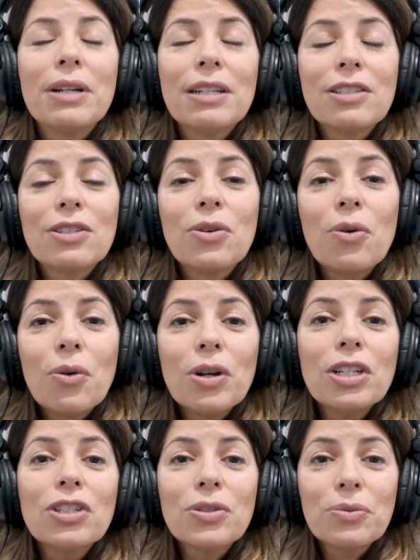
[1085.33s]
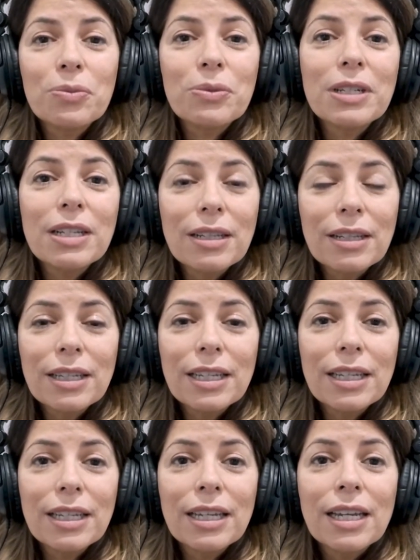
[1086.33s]
is going to
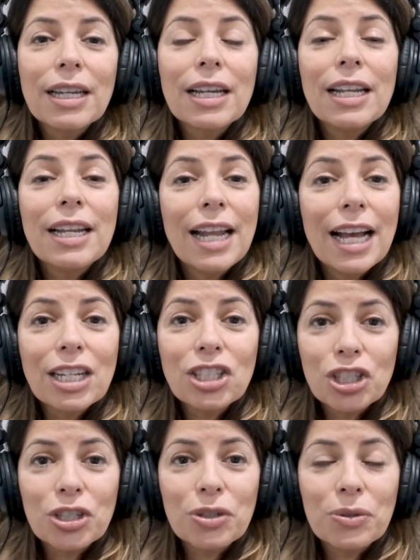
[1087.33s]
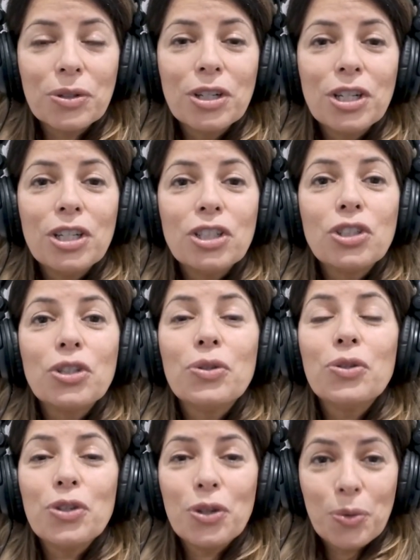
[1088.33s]
really connect you to
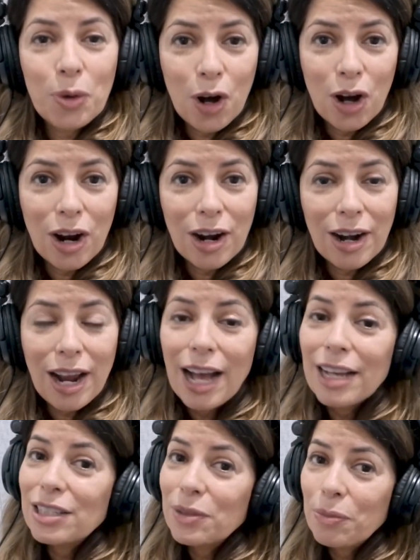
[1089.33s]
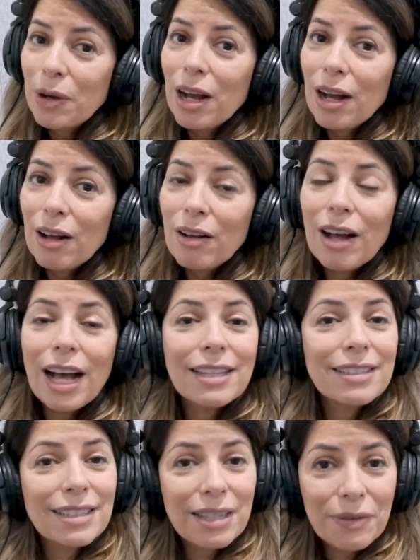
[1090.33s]
who you are, as well
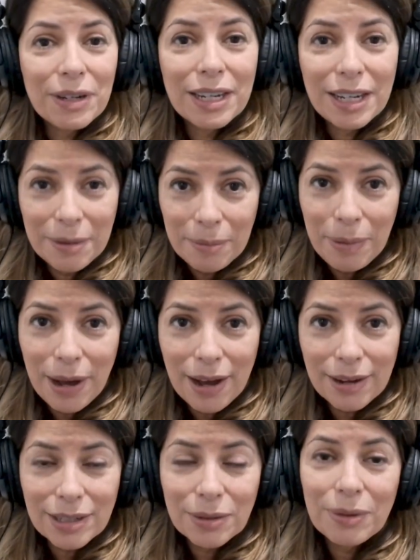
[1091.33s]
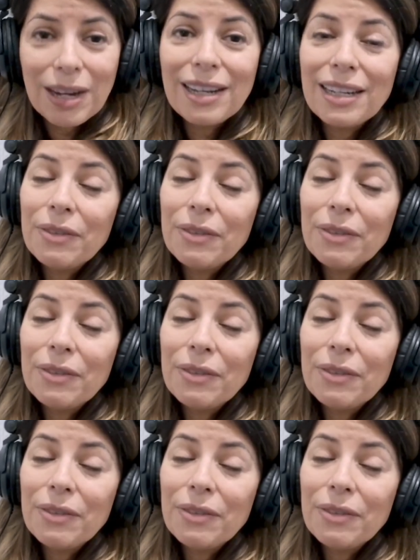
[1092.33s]
as leaving an impact, right?